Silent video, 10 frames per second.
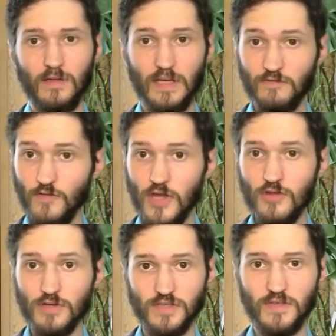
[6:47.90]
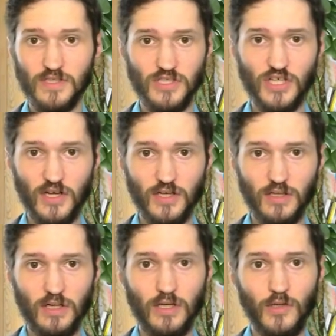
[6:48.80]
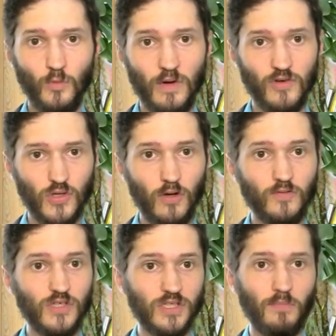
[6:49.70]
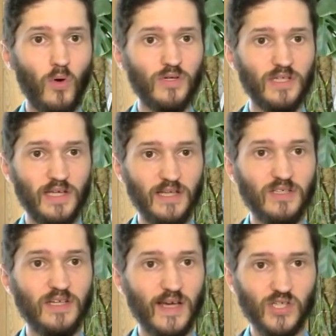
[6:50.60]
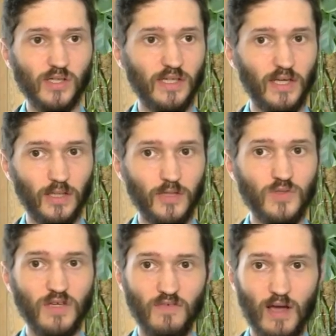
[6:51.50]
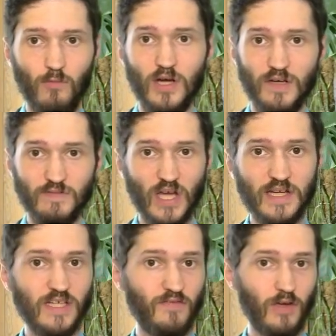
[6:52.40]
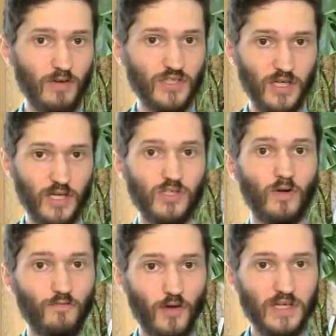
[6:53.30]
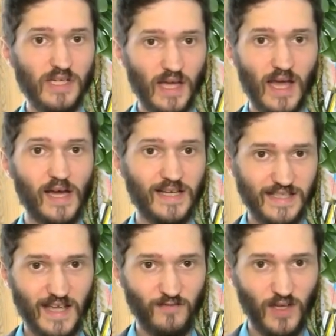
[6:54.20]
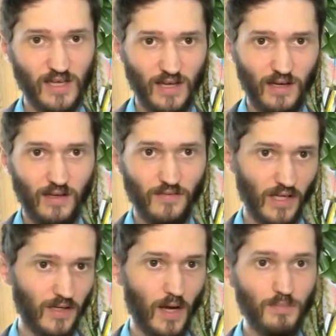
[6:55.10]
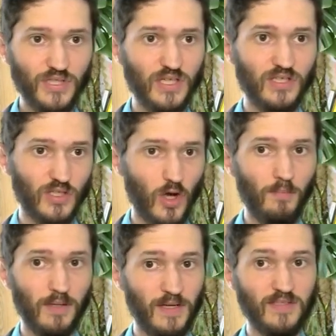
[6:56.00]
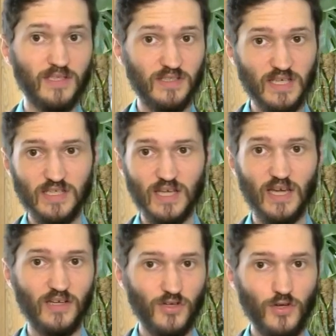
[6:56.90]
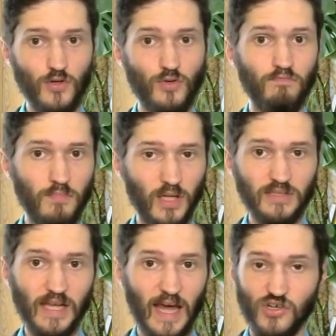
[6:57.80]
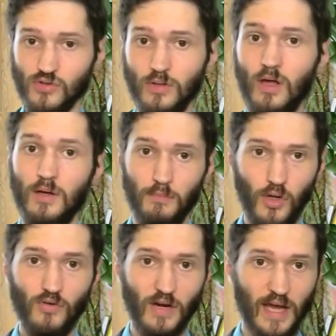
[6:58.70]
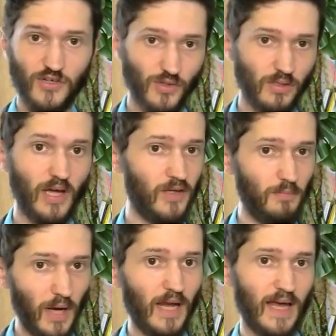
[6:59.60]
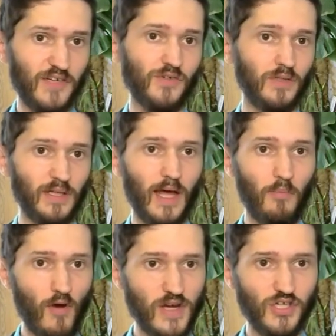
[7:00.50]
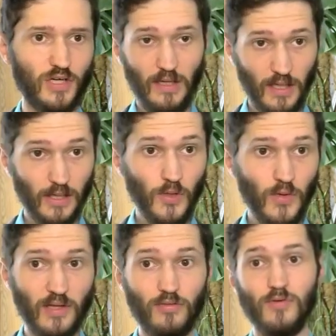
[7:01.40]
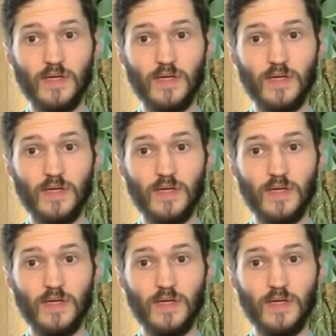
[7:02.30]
In furtherance of this agenda, we resolve to support an internationally inclusive network of scientific research on frontier AI safety that encompasses and complements existing and new multilateral, plurilateral, and bilateral collaboration, including through